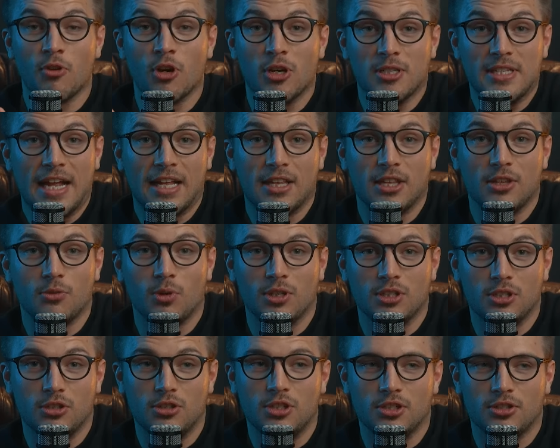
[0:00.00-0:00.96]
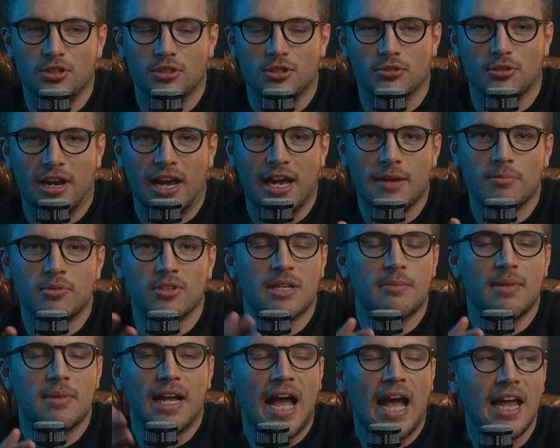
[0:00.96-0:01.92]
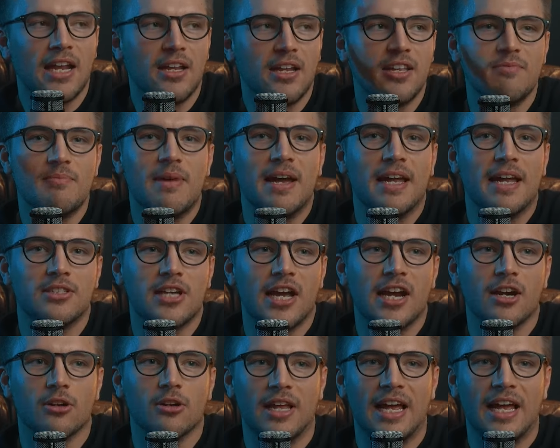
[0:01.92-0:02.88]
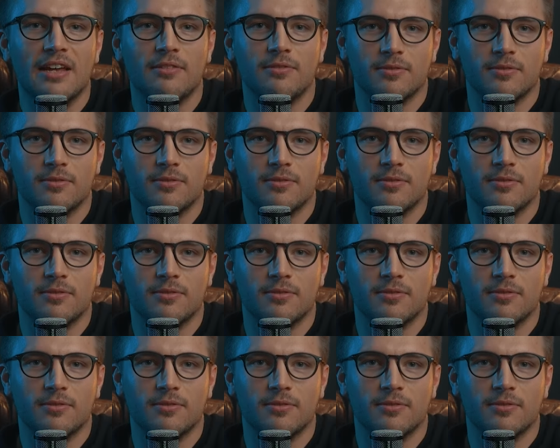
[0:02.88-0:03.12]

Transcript: exactly what you just described because i'm like i live my entire mm-hmm. life